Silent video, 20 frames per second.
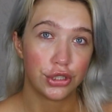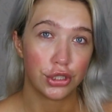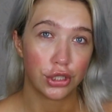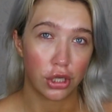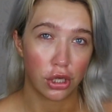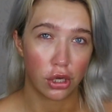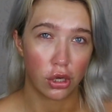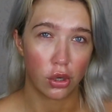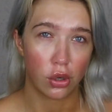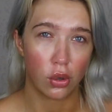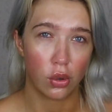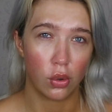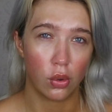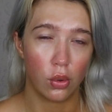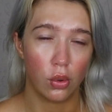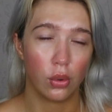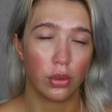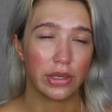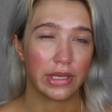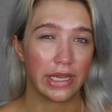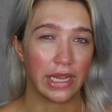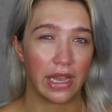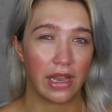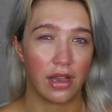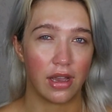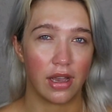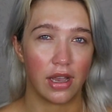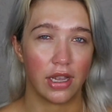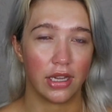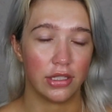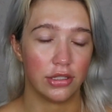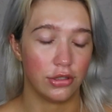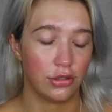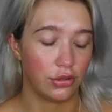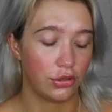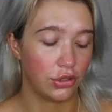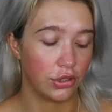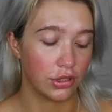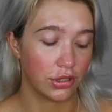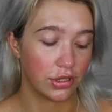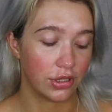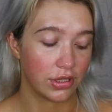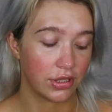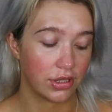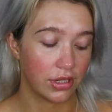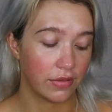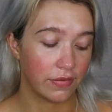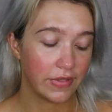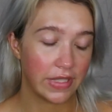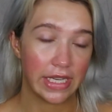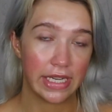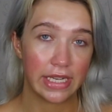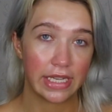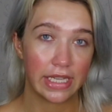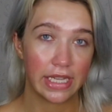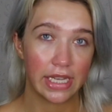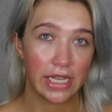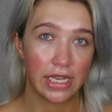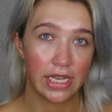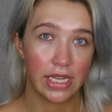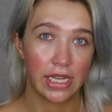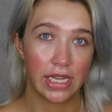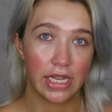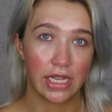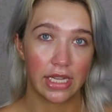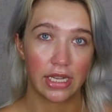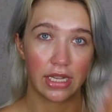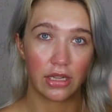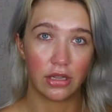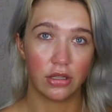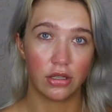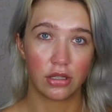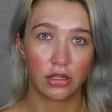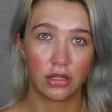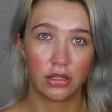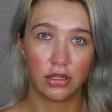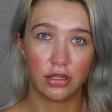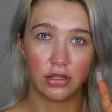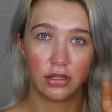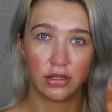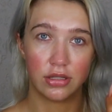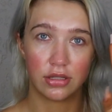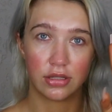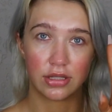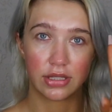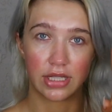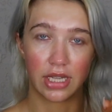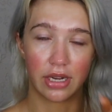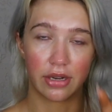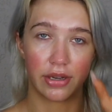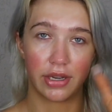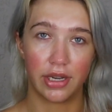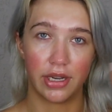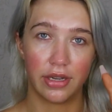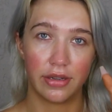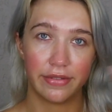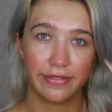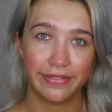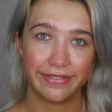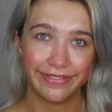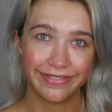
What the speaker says: So yeah, I just self-tanned again and I look scary.